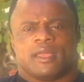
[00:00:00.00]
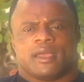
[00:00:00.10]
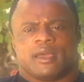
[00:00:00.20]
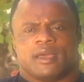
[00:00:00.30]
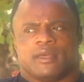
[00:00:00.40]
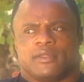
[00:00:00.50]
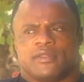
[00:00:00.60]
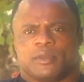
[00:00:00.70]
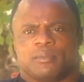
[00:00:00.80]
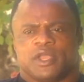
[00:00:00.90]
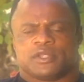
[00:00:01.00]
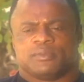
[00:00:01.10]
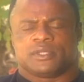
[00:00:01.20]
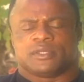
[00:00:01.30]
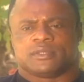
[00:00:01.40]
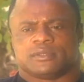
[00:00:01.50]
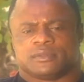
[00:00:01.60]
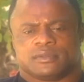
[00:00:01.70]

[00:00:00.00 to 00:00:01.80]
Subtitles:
And that makes me to